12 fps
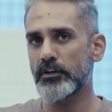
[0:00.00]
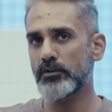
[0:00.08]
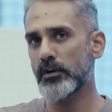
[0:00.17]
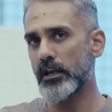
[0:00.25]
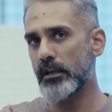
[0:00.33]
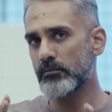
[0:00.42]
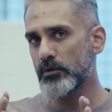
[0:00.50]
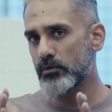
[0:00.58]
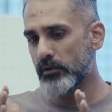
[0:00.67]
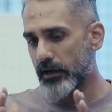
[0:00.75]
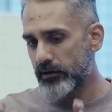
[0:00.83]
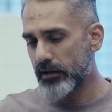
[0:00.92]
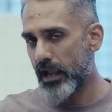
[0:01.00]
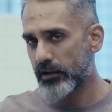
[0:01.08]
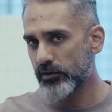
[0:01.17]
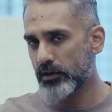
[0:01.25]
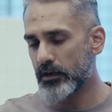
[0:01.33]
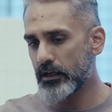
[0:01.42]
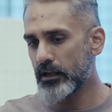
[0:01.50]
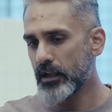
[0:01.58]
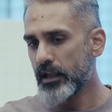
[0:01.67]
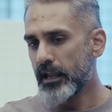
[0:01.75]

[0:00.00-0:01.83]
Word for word: you are able to ride it accurately,